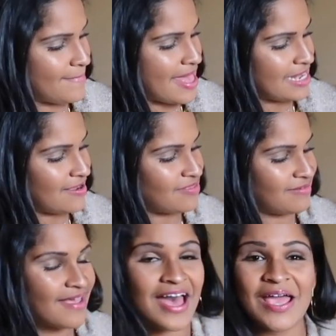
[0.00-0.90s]
Many of the
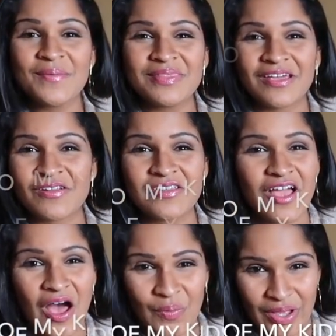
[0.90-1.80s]
time, they're
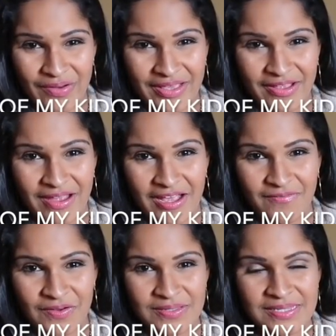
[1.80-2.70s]
not wearing their
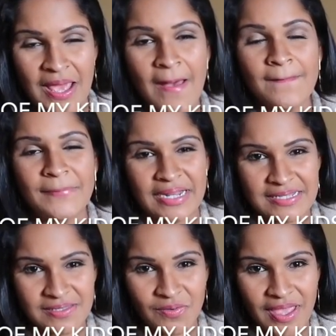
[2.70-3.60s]
headphones, but
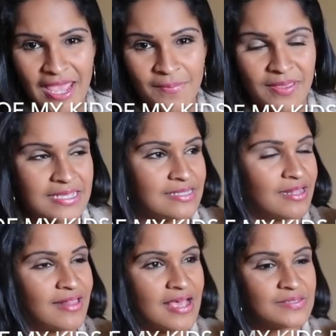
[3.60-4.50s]
it's okay because in
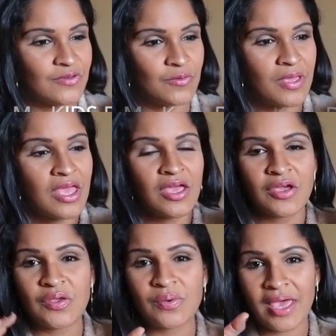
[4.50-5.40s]
the classroom,
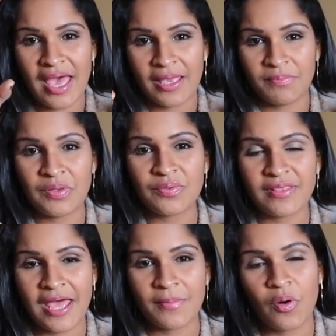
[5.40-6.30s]
you can
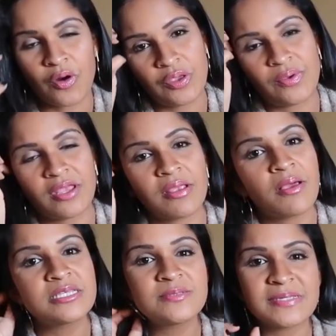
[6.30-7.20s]
mute them or you can
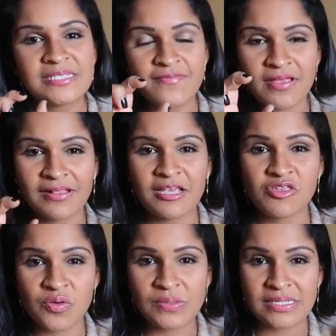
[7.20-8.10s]
specifically
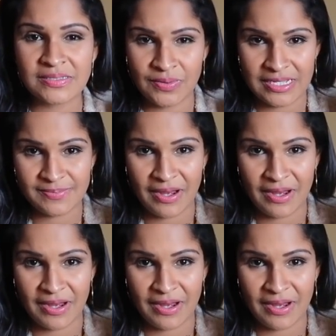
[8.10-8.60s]
choose a student's